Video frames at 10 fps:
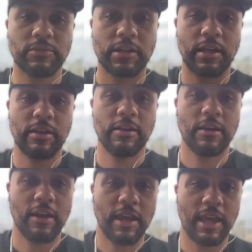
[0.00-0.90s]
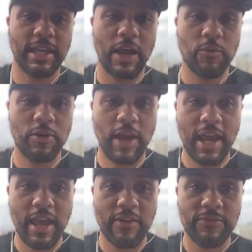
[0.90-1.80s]
Okay. And I will
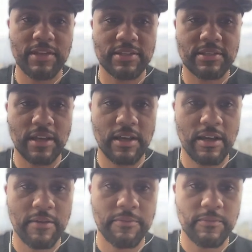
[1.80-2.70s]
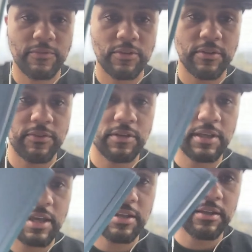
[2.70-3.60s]
have this, uh,
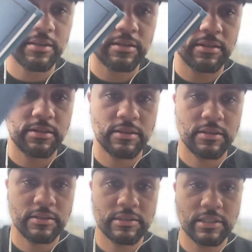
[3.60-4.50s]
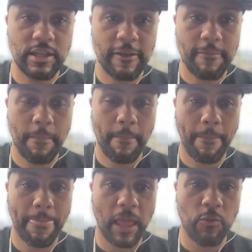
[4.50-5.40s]
kind of see that.
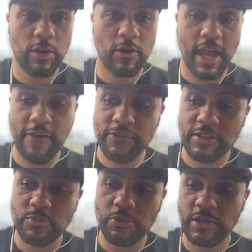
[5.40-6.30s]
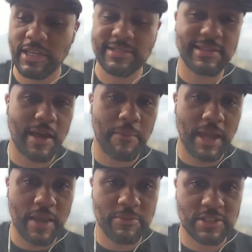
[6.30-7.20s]
I will have this book inside my
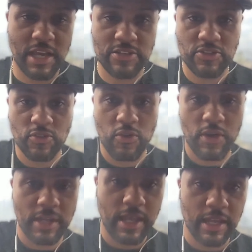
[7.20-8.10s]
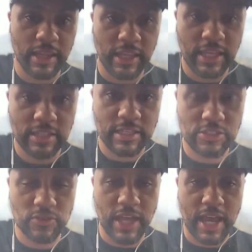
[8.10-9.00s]
Amazon store and, and a link
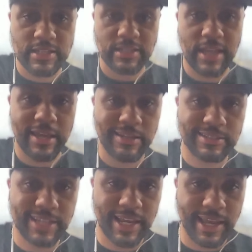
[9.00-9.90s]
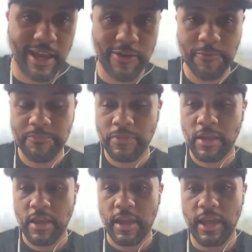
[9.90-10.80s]
that you guys can kind of check out
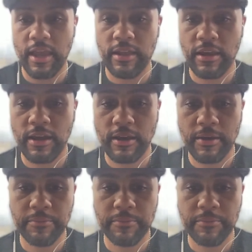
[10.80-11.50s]
and, uh,